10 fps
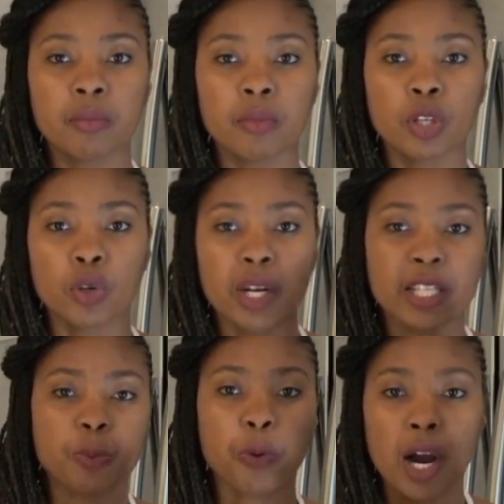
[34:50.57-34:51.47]
you know,
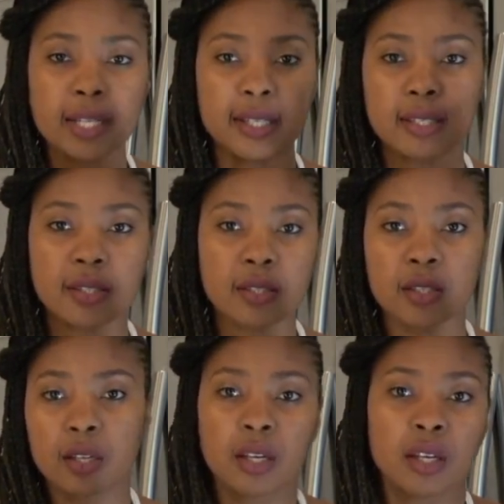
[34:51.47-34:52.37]
that's processed,
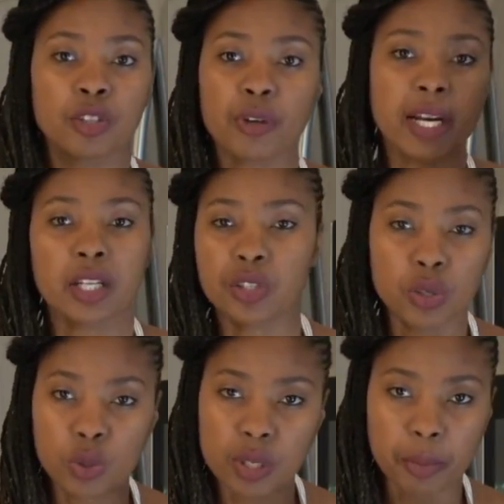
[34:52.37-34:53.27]
try not to
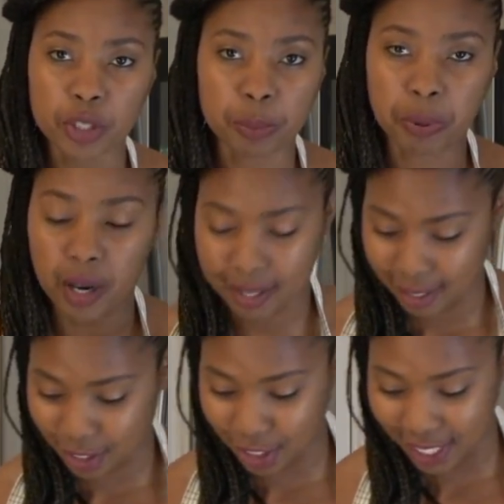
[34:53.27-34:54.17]
use a bunch of
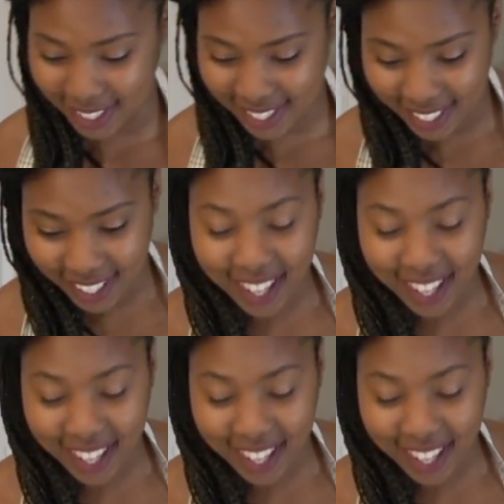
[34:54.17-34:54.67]
processed cheese